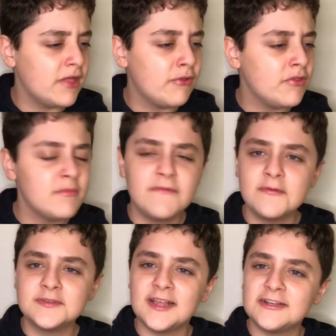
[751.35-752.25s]
I thought the movie
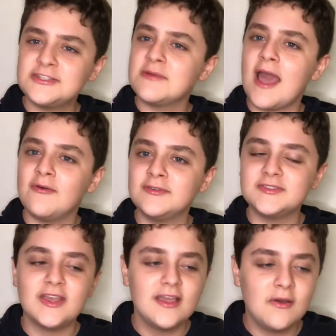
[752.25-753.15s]
was like two
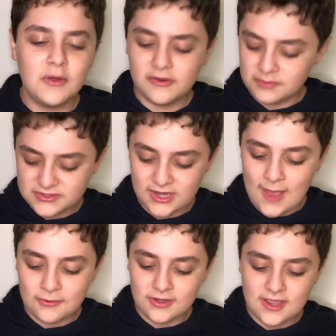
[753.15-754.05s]
hours. What, what's going to
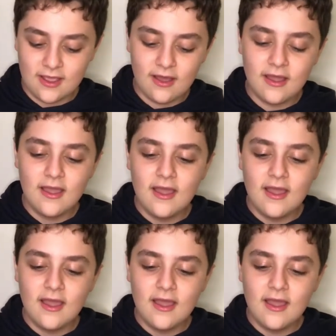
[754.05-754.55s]
happen here?